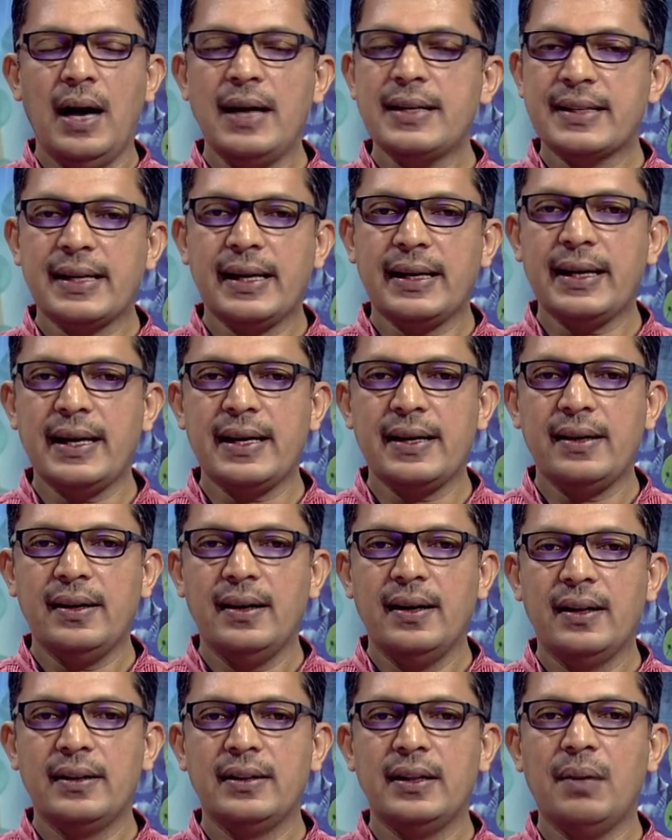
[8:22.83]
And
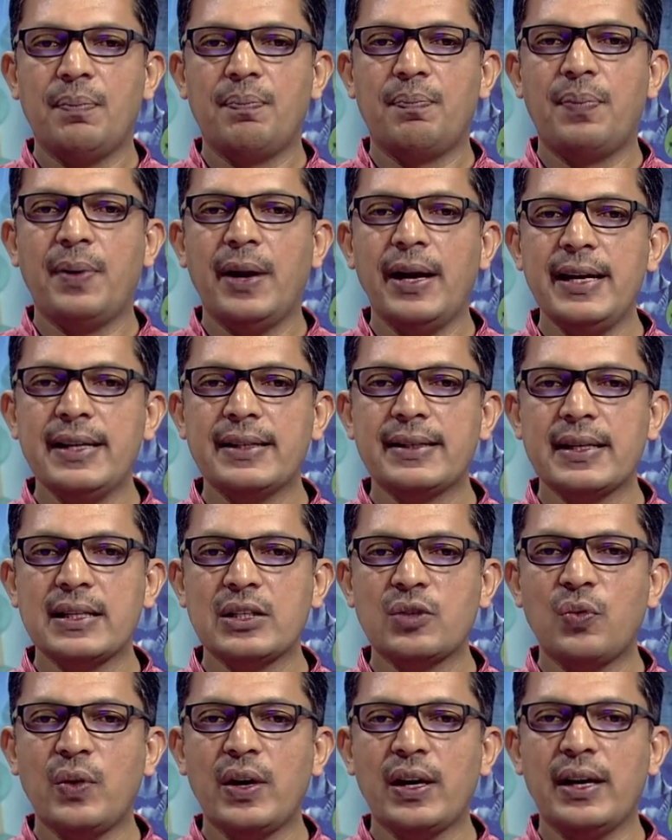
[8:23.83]
second, the
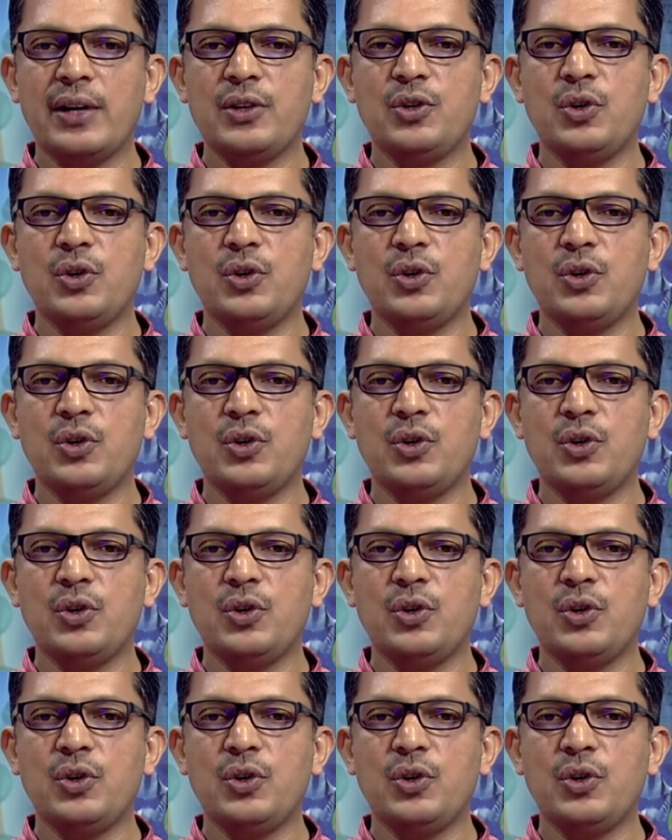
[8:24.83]
places where